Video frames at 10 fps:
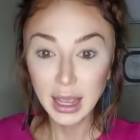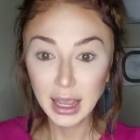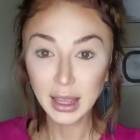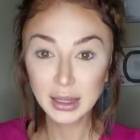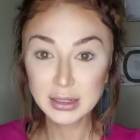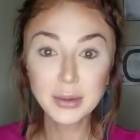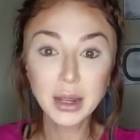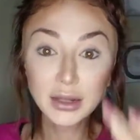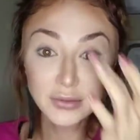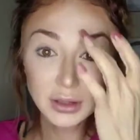And I'm
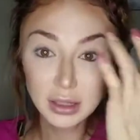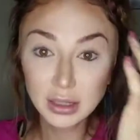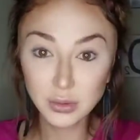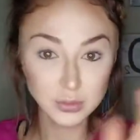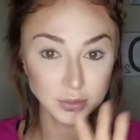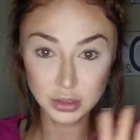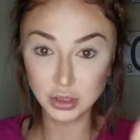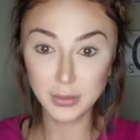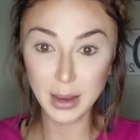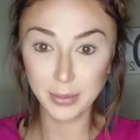not even going to
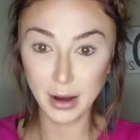do my